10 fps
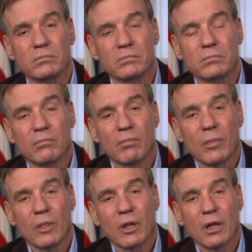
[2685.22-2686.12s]

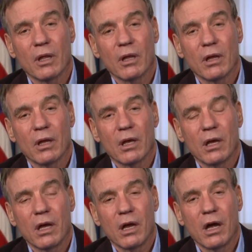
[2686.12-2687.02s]
[no speech]